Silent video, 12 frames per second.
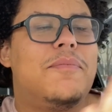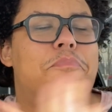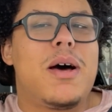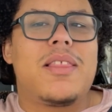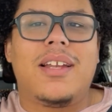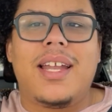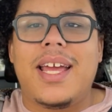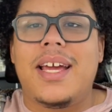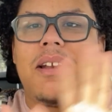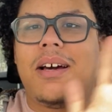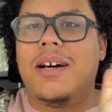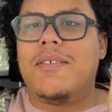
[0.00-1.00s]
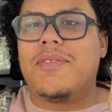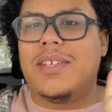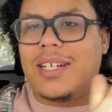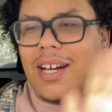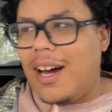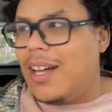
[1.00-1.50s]
motherland of
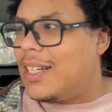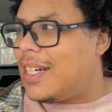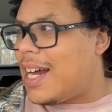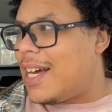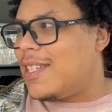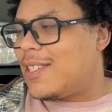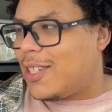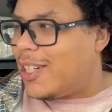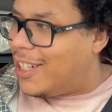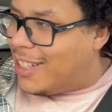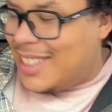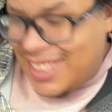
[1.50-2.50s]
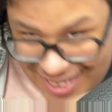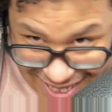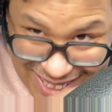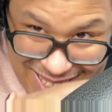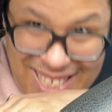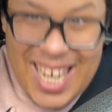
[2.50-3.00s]
the colonizer
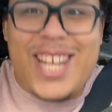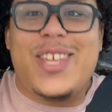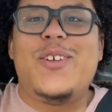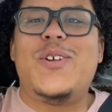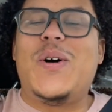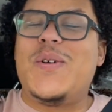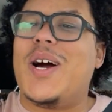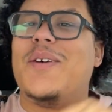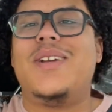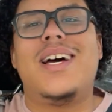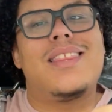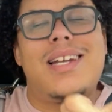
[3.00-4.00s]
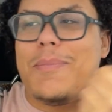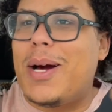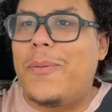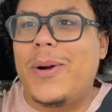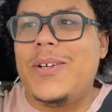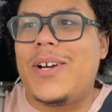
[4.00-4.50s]
and you don't know nothing
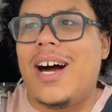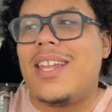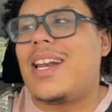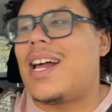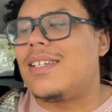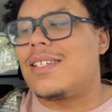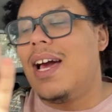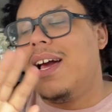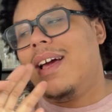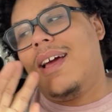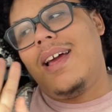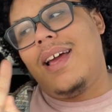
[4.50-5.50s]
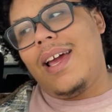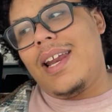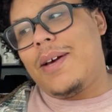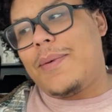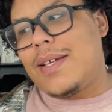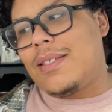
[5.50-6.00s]
about where you colonized?
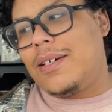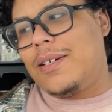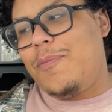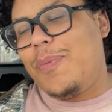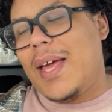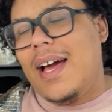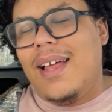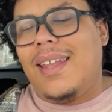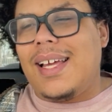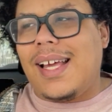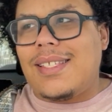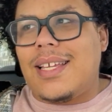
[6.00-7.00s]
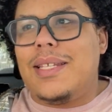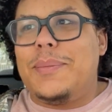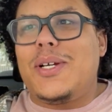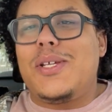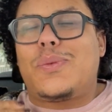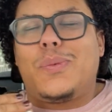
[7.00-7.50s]
Anyway, so like I said, the
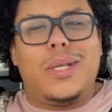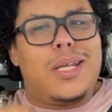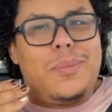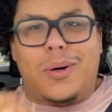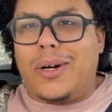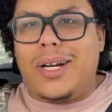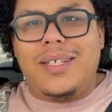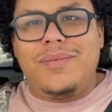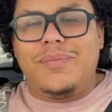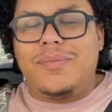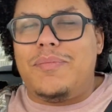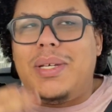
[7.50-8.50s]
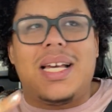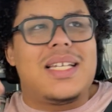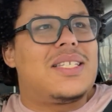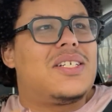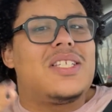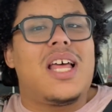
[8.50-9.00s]
book is really boring because
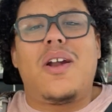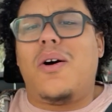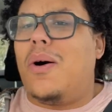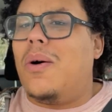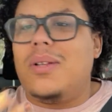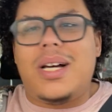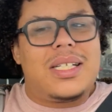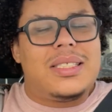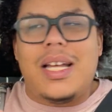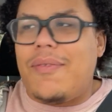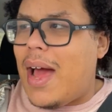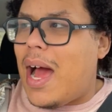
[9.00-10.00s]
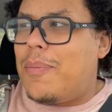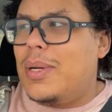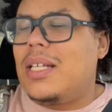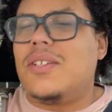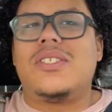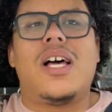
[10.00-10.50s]
there's not a whole lot of stuff
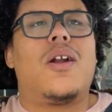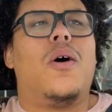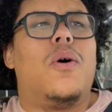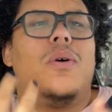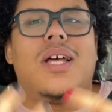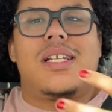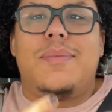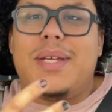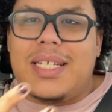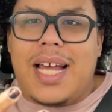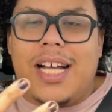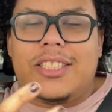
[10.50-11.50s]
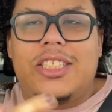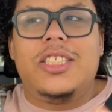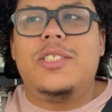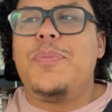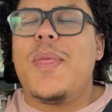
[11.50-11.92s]
happening. There's not a whole lot to be attached to.